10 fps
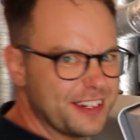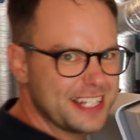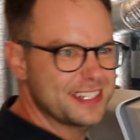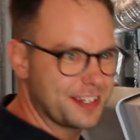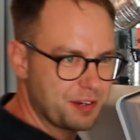you know,
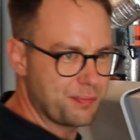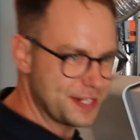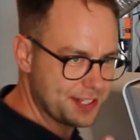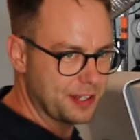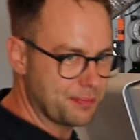that's the
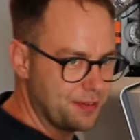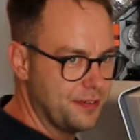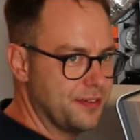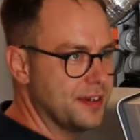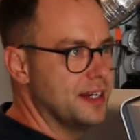compressor, like
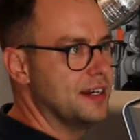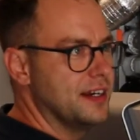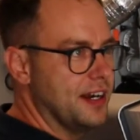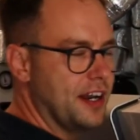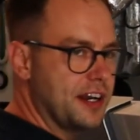brrr.
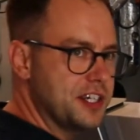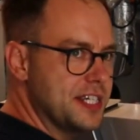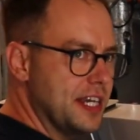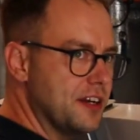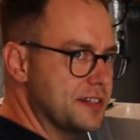And I can
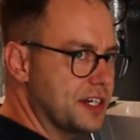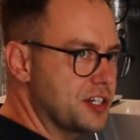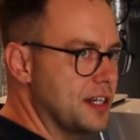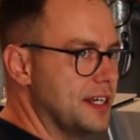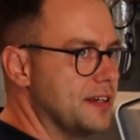just hear it's
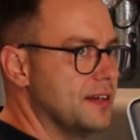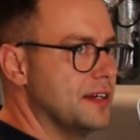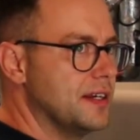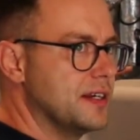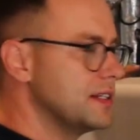actually
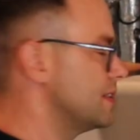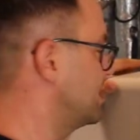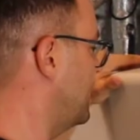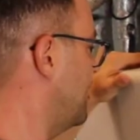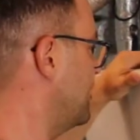
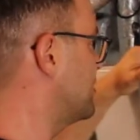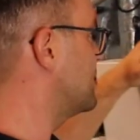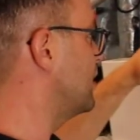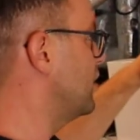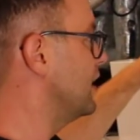starting to
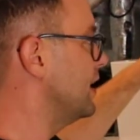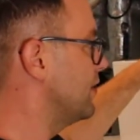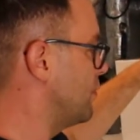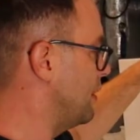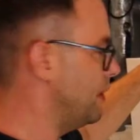slowly
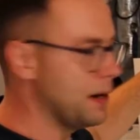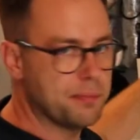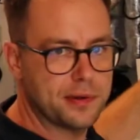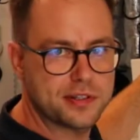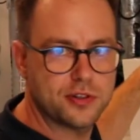ramp
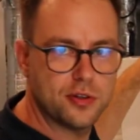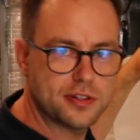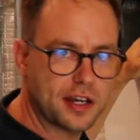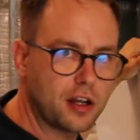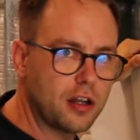up. But as soon
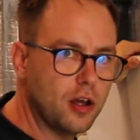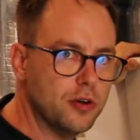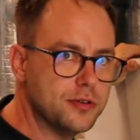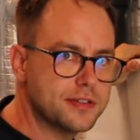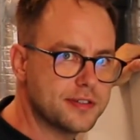as I
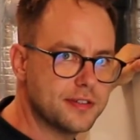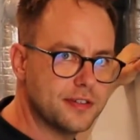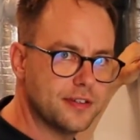close